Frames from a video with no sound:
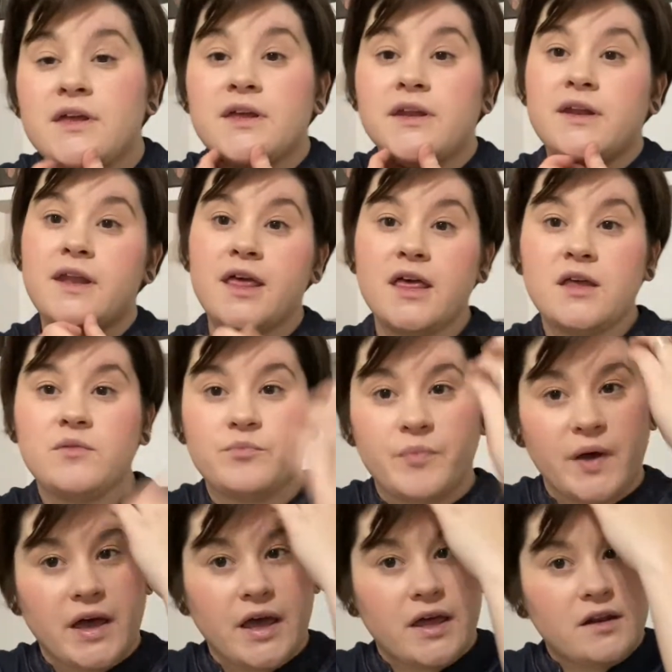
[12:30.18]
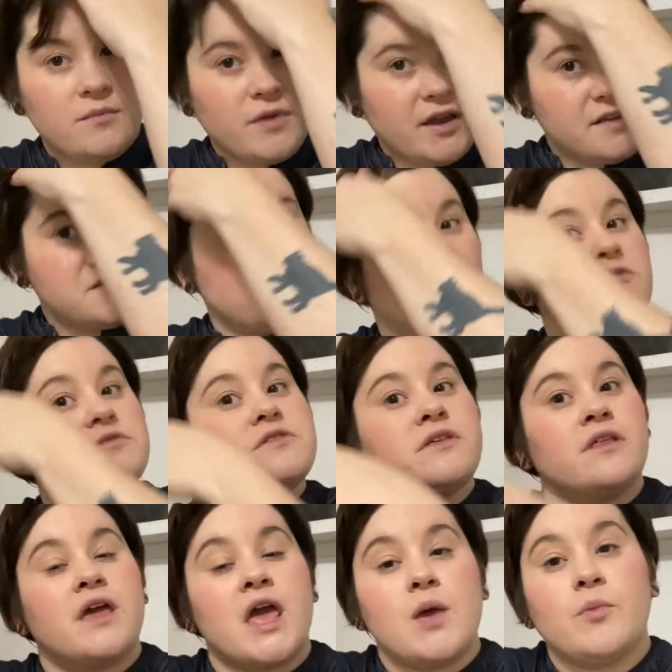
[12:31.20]
knit, but because you don't see
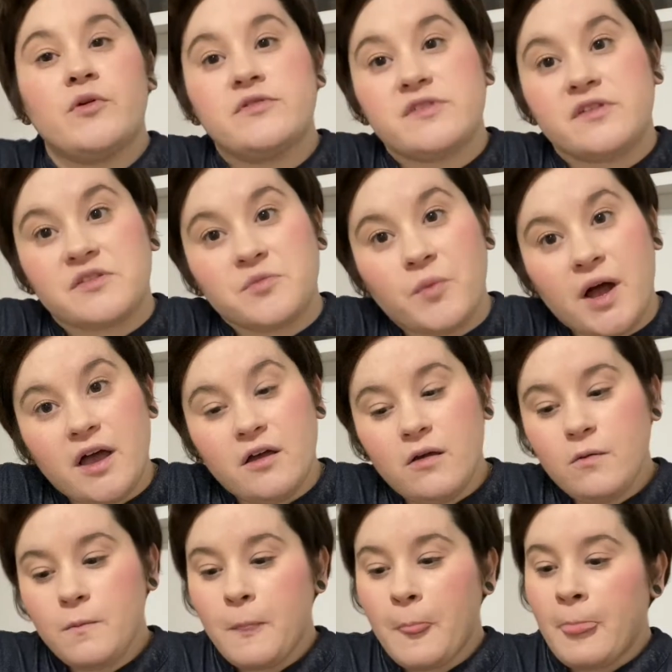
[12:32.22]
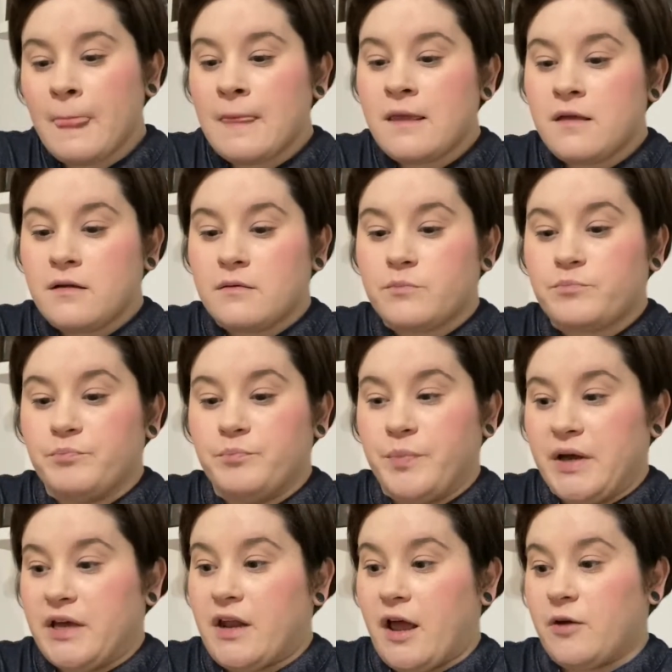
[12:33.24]
the cables as well,
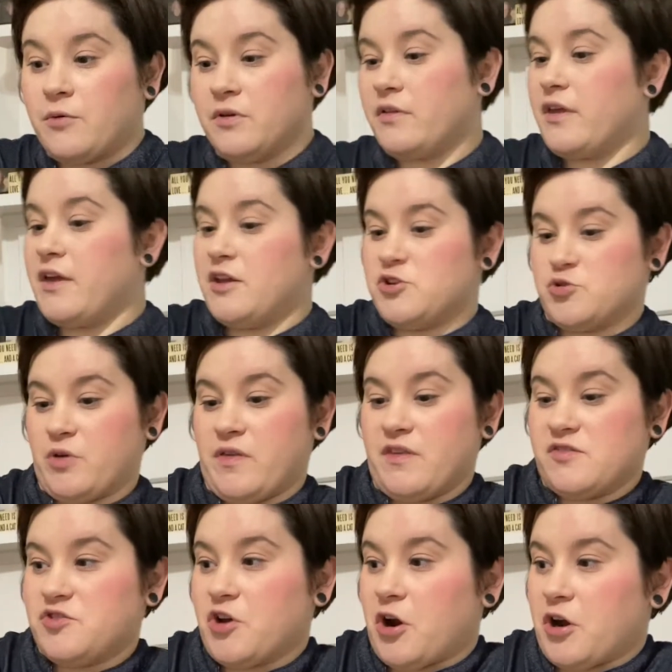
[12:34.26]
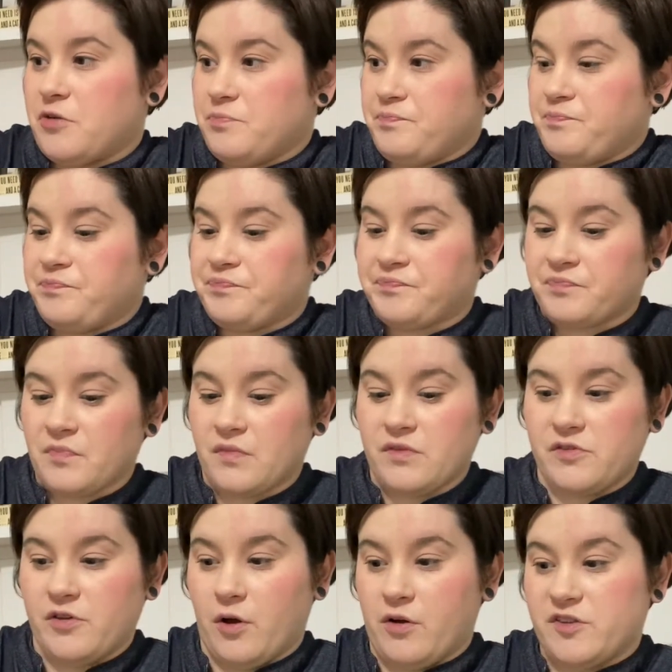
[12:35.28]
but I really enjoy this yarn.
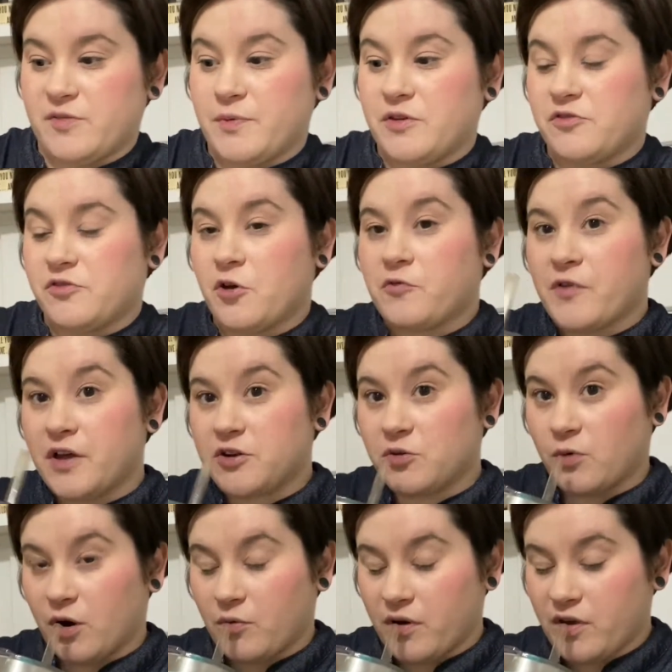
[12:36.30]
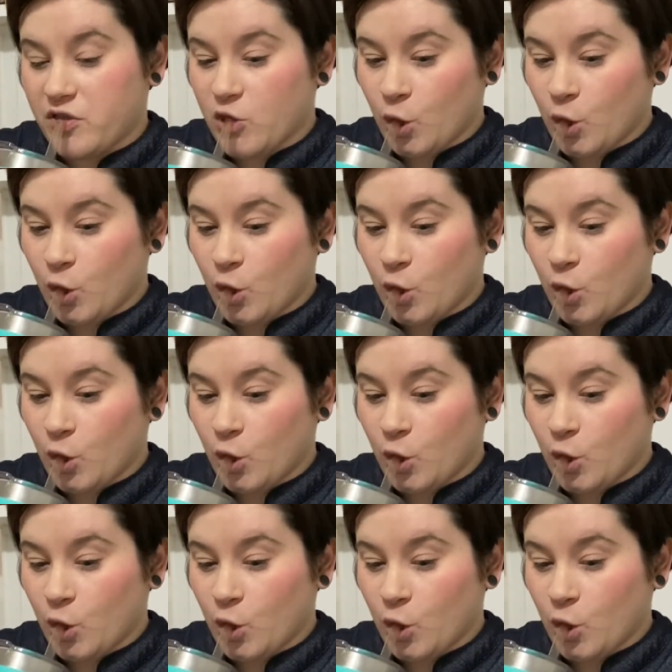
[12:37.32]
So it's been so fun to work with.